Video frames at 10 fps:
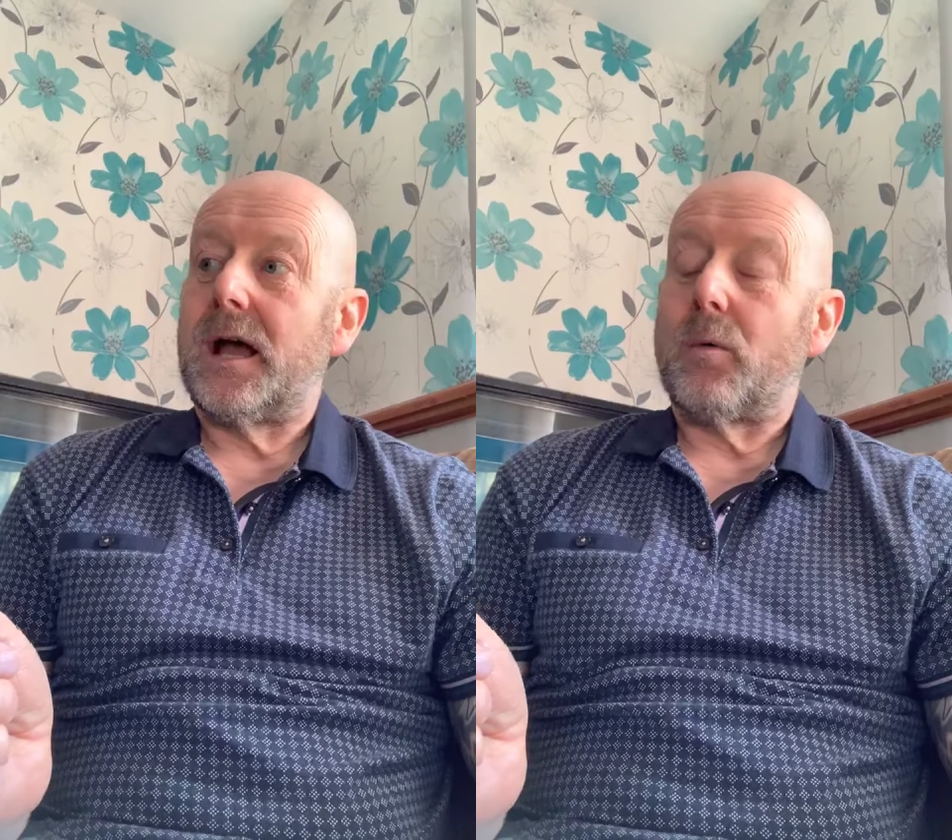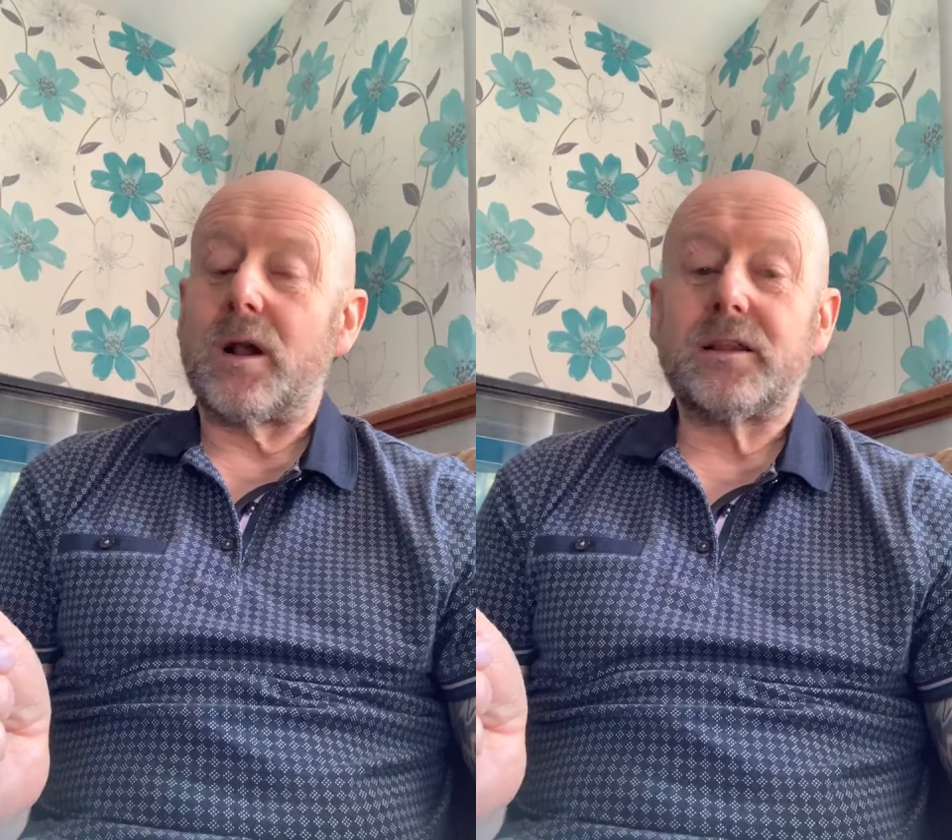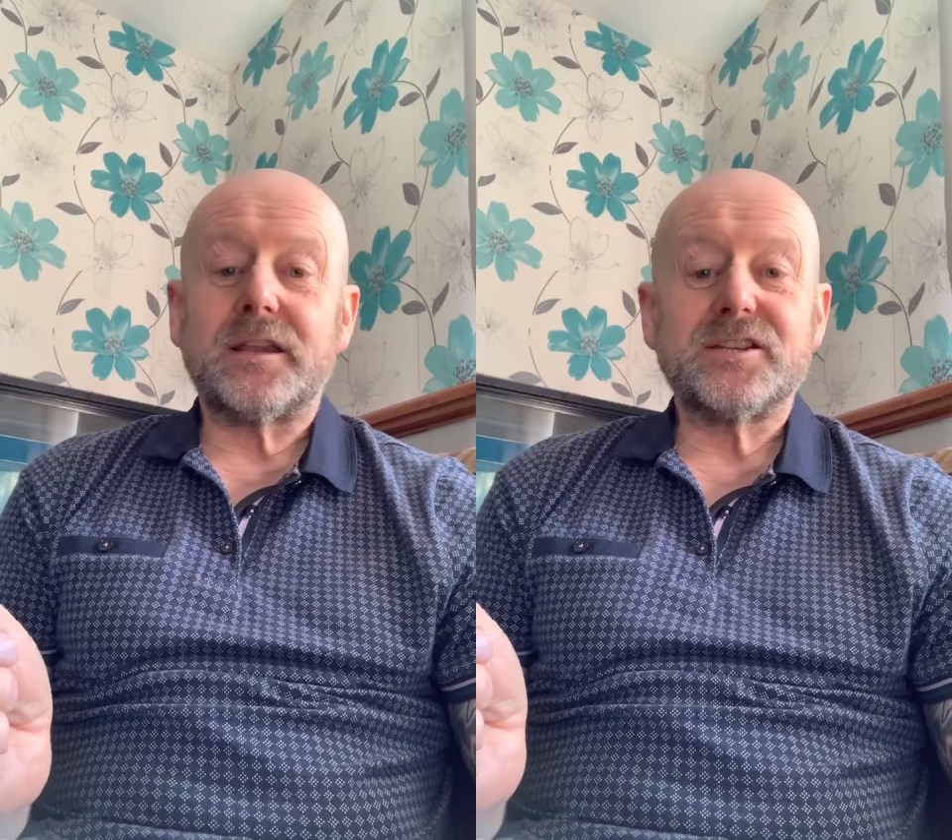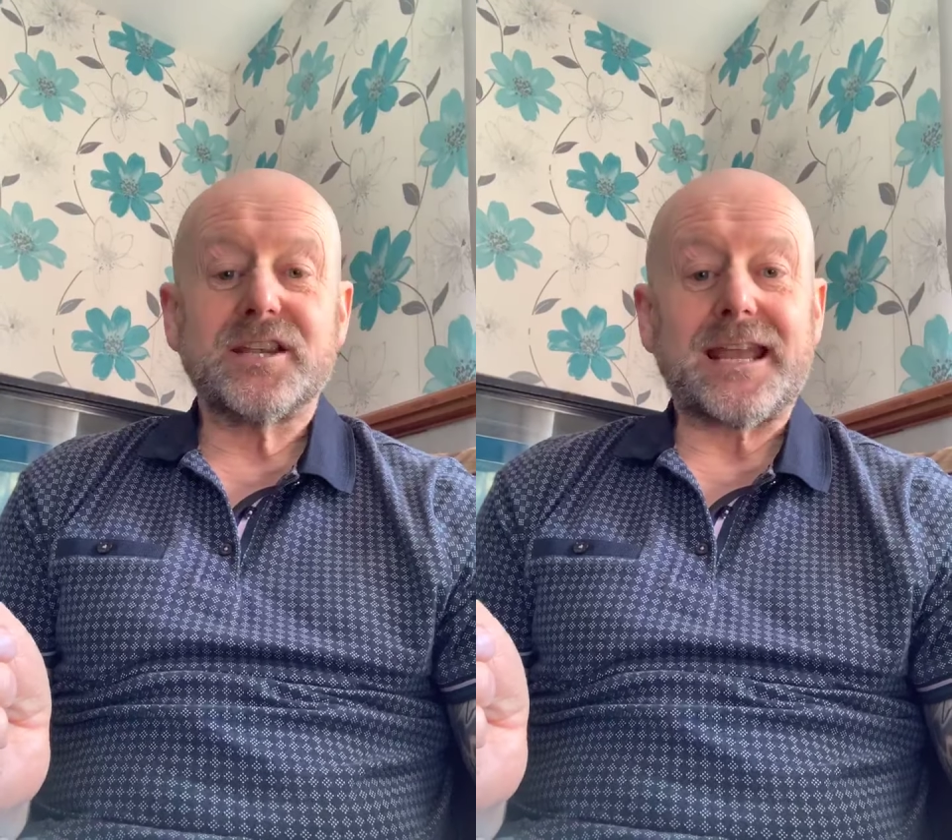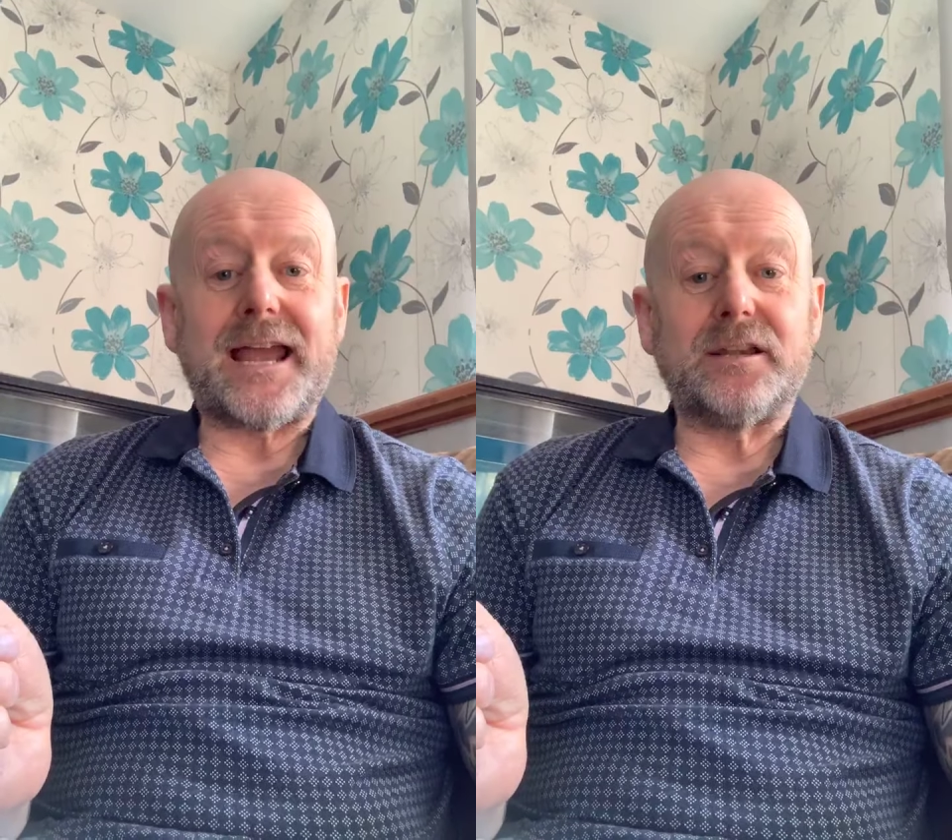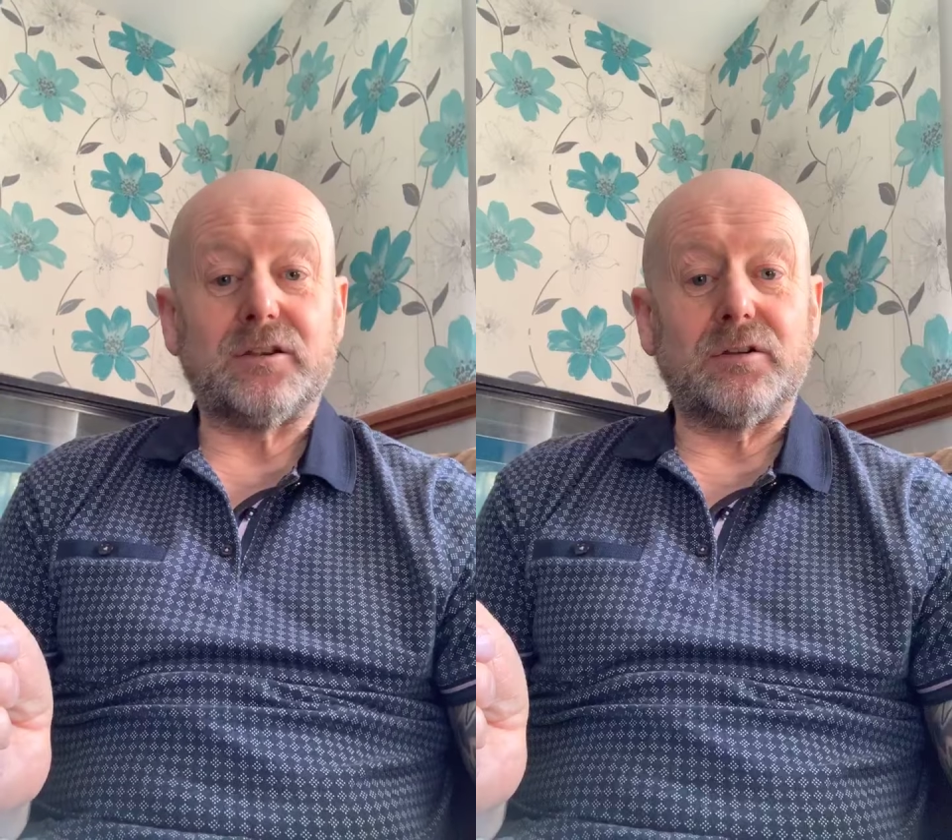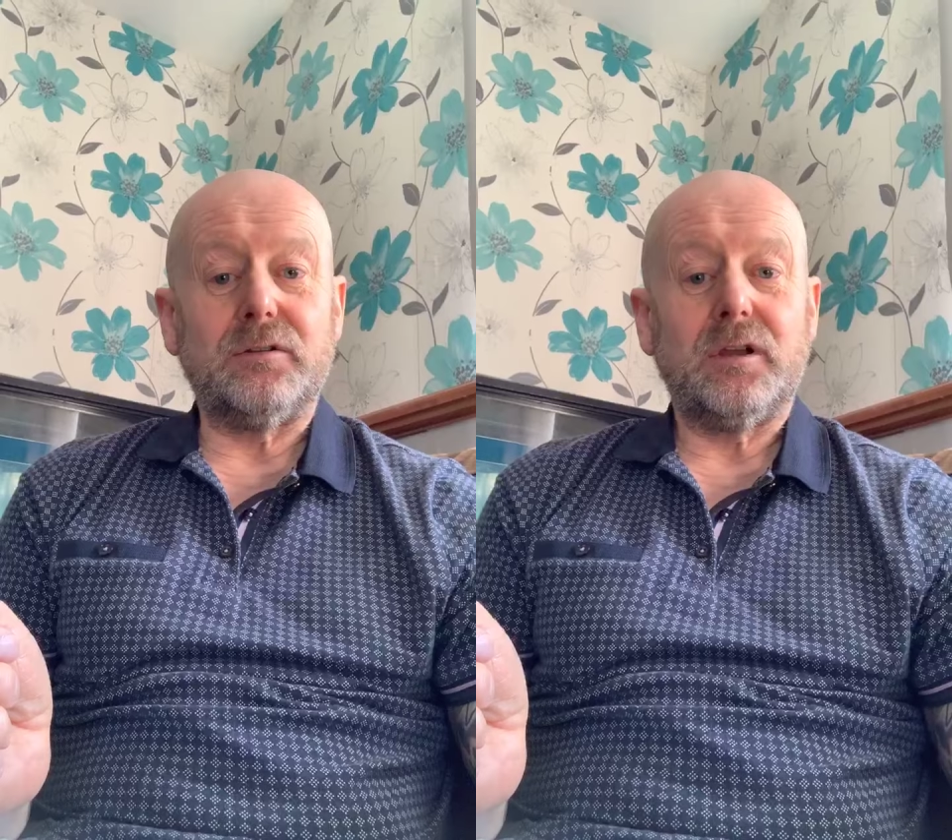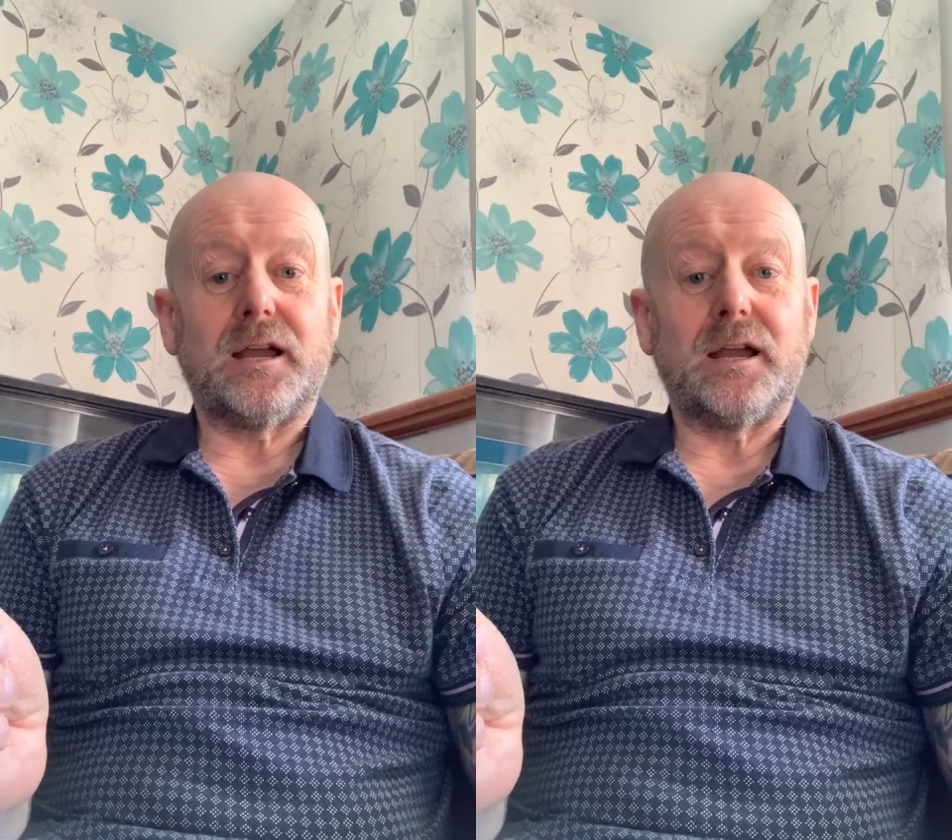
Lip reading: One of the things you can do,